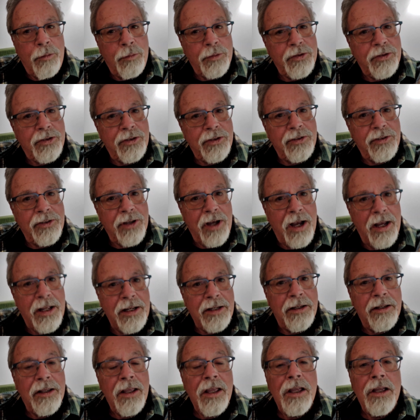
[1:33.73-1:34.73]
was
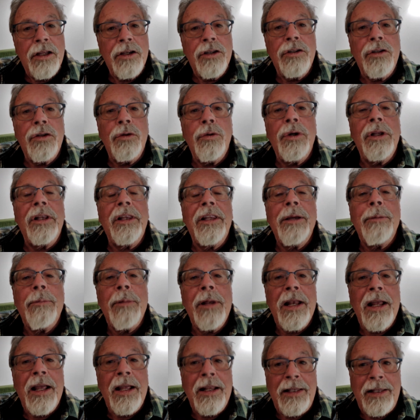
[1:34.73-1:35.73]
designed to
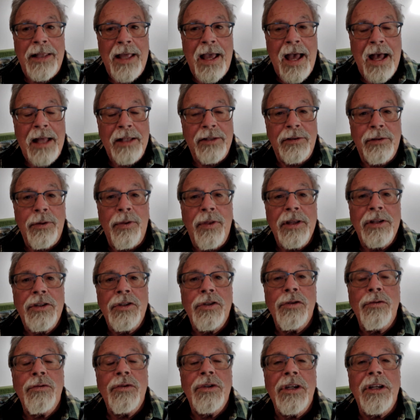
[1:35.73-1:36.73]
eliminate that so
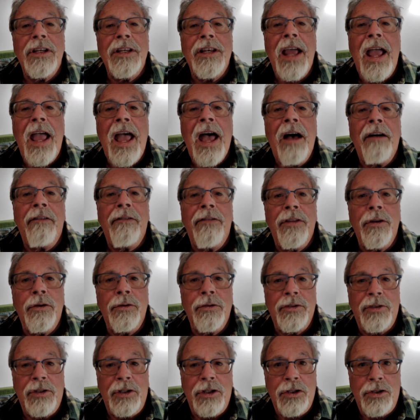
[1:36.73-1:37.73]
that you didn't have
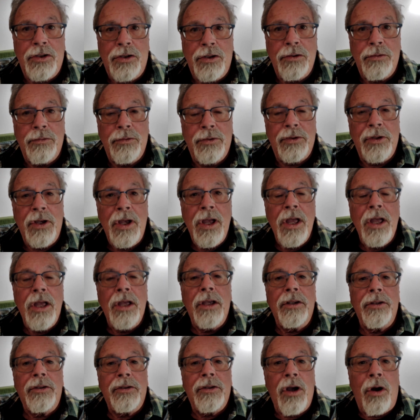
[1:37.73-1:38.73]
those issues.
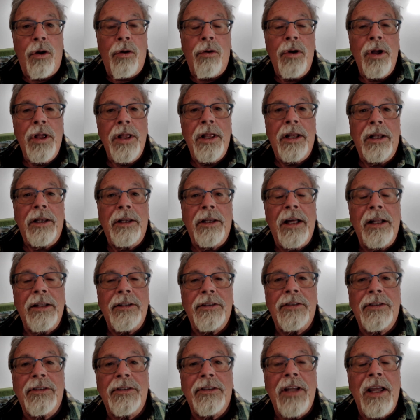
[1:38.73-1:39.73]
So
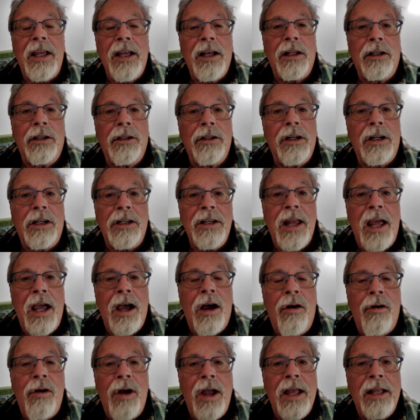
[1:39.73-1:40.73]
let's take a look
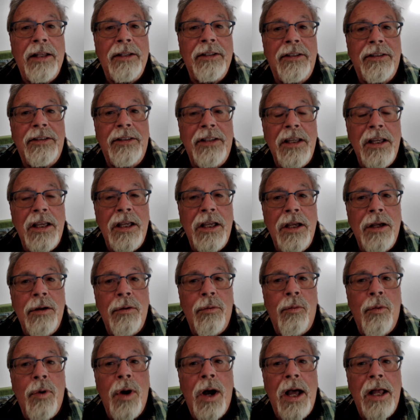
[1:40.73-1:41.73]
now and see
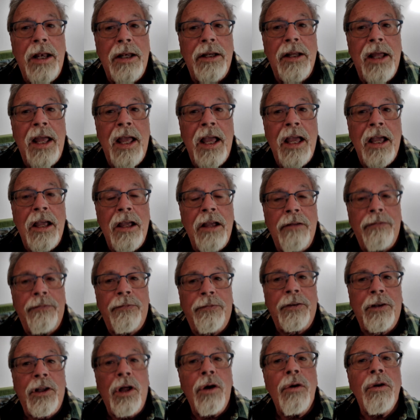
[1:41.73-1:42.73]
what a
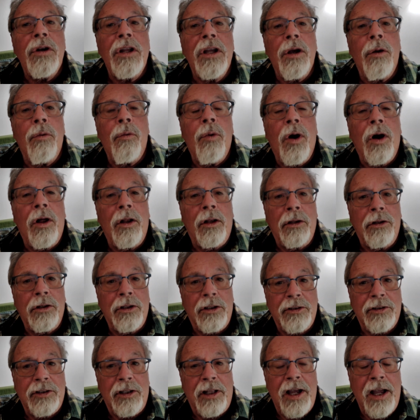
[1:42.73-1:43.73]
floating wall
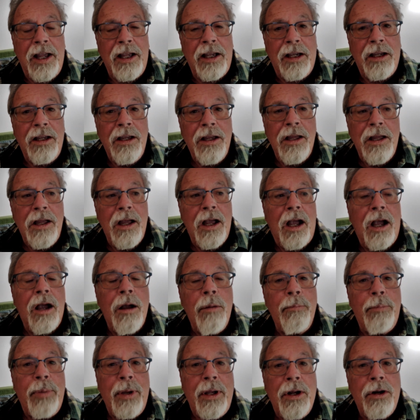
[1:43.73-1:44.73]
looks like
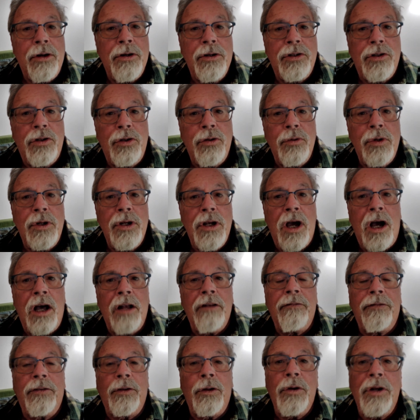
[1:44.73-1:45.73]
compared to a
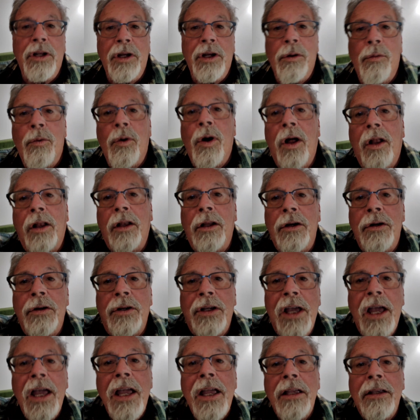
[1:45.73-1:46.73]
non-floating wall.
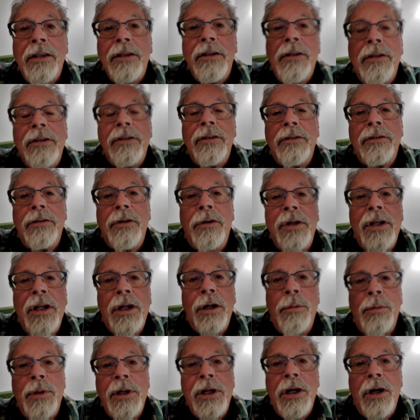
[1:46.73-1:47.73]
Okay, so
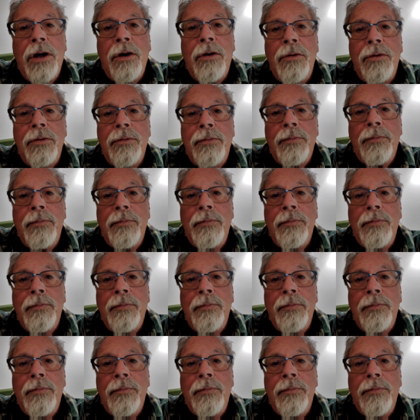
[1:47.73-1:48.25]
here we go.